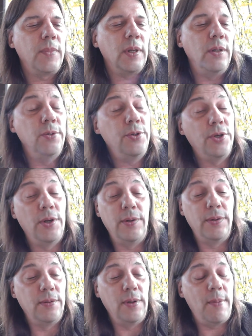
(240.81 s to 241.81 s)

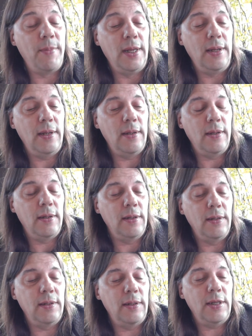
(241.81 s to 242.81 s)
Illusion, I mean,
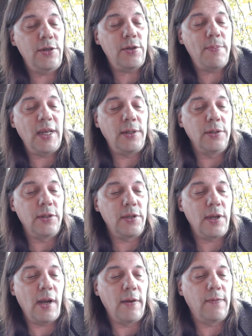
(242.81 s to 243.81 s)
they just make good
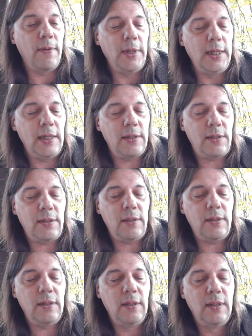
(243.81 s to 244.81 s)
stuff. I mean,
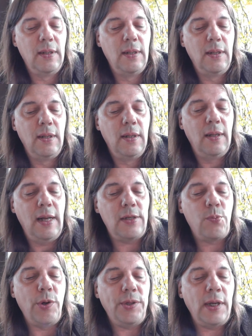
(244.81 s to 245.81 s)
that's
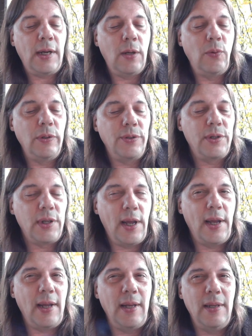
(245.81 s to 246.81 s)
one thing I will
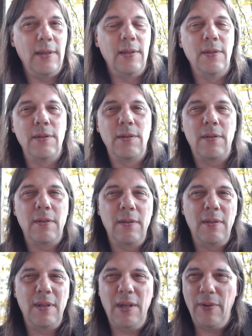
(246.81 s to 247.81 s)
say is,
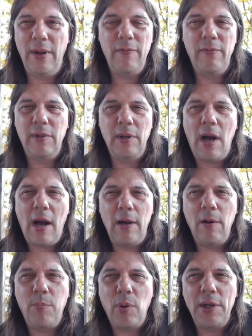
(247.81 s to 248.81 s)
you know, even the
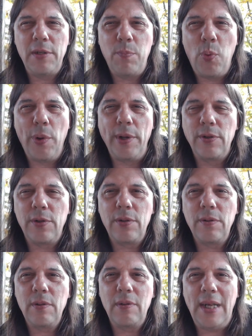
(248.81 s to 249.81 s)
higher price points
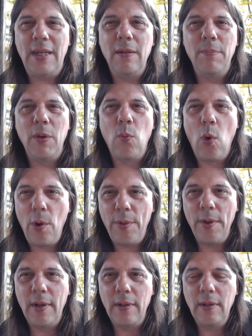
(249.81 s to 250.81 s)
tend to be worth
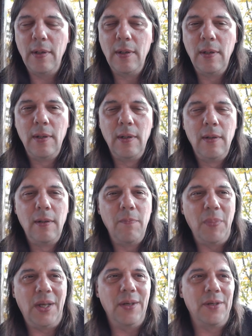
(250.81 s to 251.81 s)
it
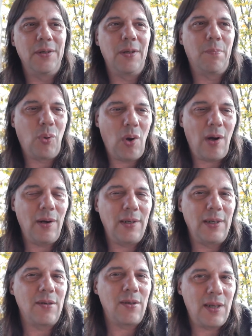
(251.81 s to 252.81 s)
because the
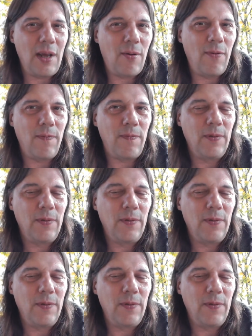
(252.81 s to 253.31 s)
product itself